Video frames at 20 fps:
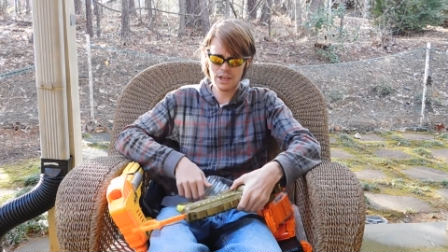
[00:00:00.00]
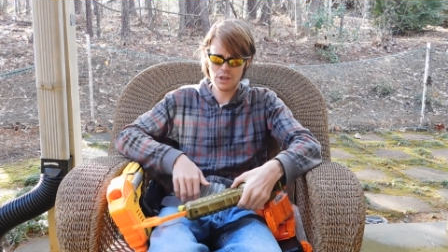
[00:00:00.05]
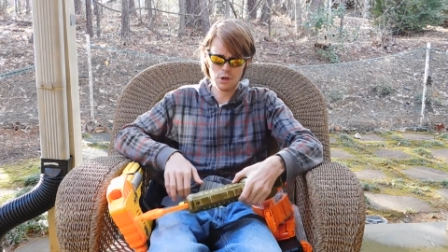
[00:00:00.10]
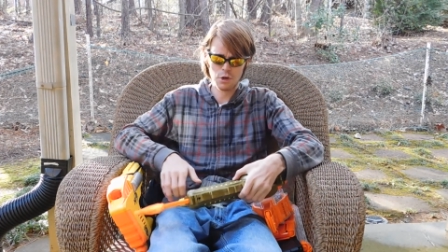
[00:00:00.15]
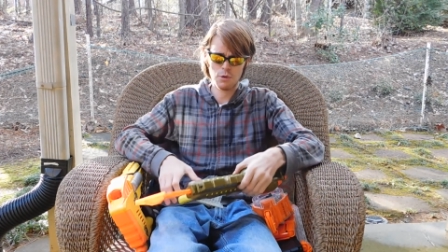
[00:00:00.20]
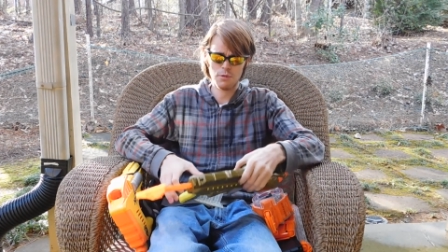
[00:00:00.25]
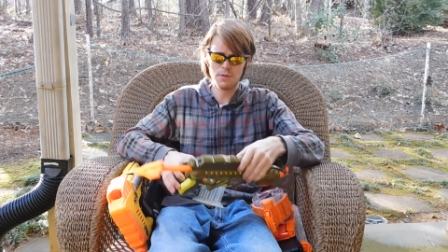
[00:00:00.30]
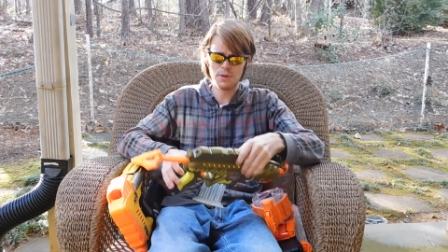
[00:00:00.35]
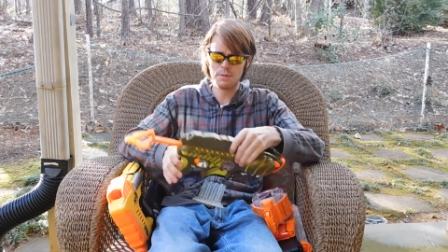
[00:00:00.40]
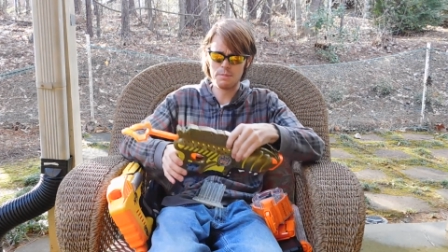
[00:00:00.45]

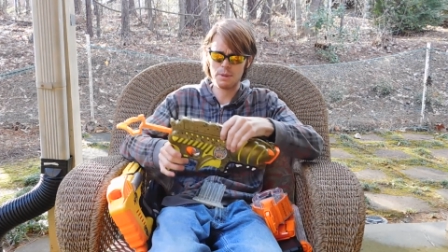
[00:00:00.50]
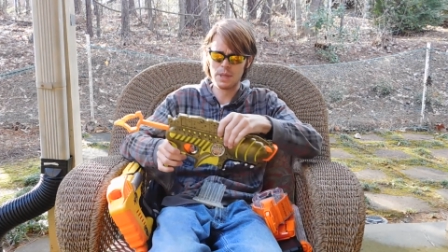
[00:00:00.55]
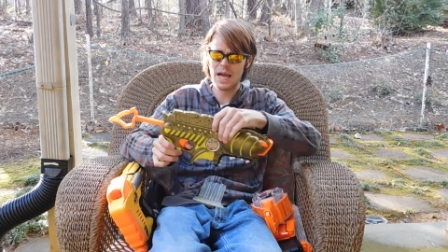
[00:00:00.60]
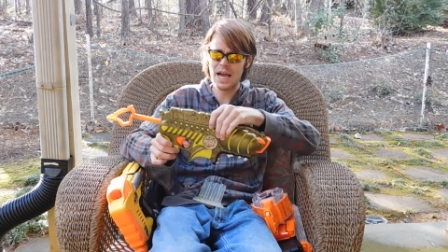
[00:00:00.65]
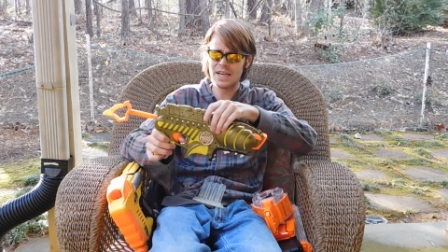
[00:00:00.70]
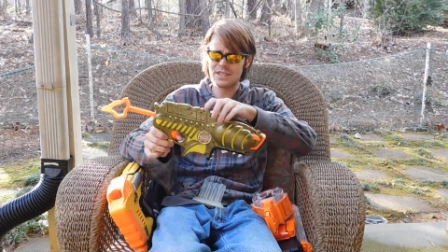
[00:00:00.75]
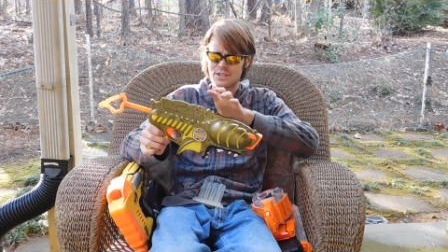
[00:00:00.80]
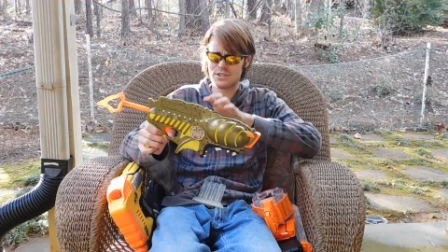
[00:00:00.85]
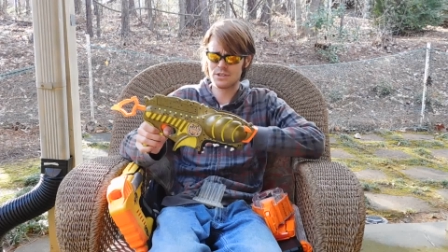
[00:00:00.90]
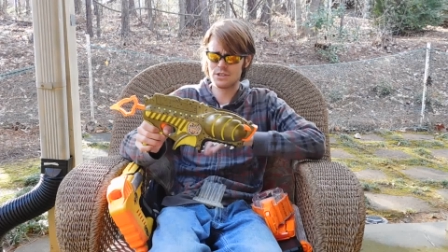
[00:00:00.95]
goofy
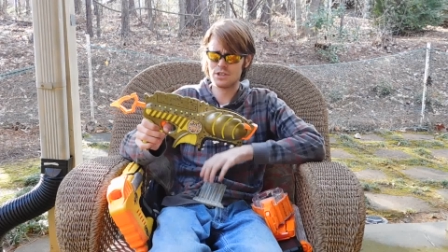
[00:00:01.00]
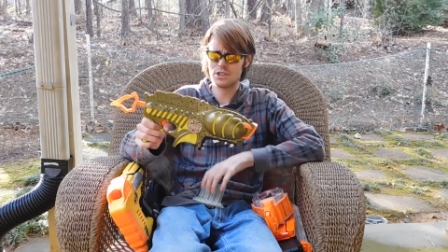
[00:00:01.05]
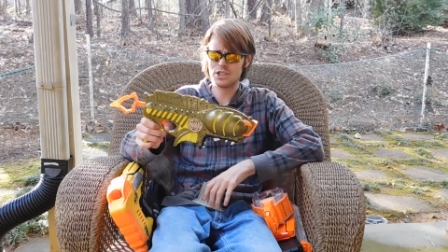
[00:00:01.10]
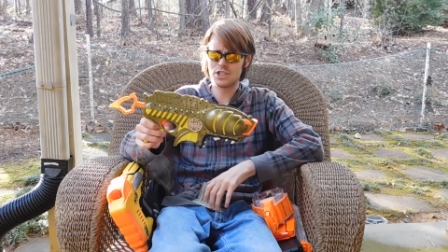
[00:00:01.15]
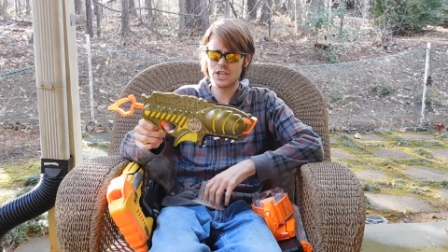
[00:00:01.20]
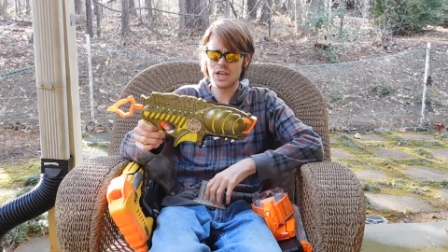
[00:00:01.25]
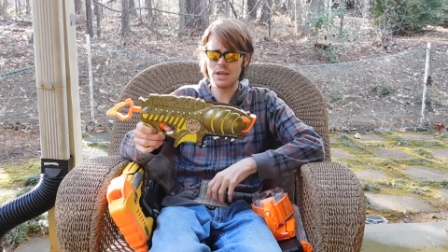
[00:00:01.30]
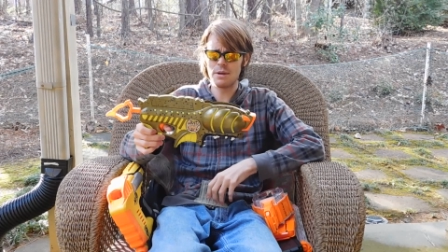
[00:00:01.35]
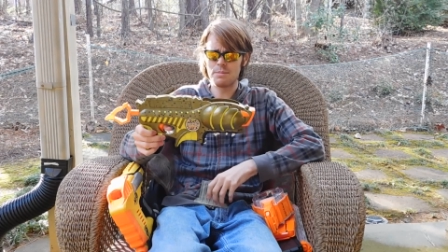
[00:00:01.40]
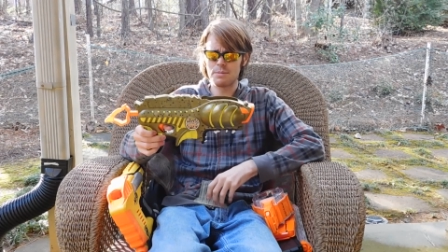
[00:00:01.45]
blaster
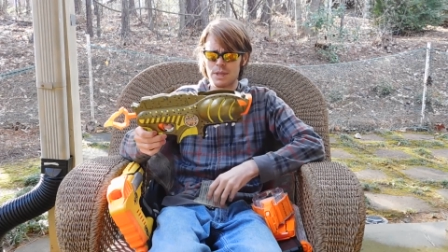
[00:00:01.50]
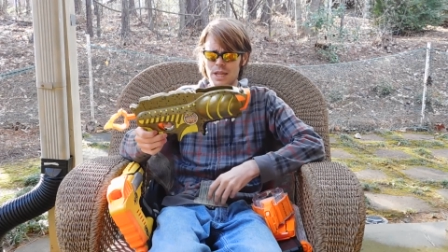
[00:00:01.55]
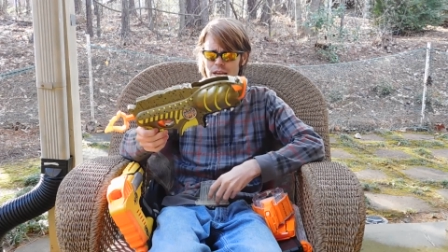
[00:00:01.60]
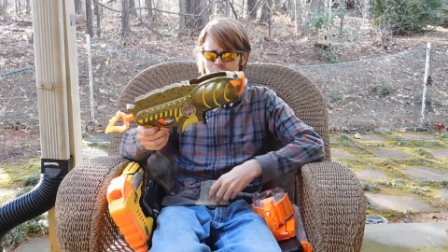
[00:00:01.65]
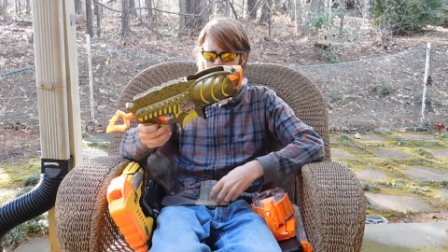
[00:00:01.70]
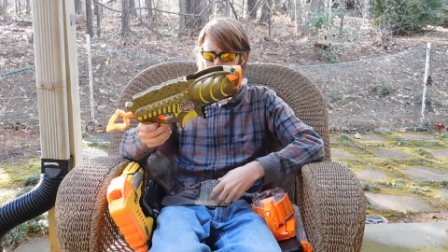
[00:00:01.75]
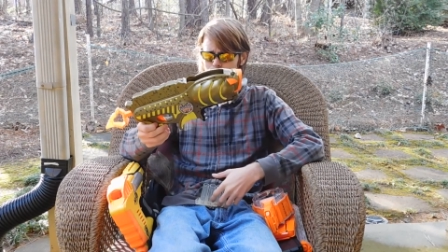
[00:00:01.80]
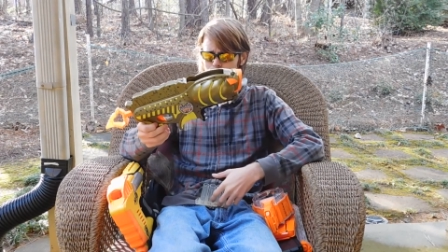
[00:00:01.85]
shaped like a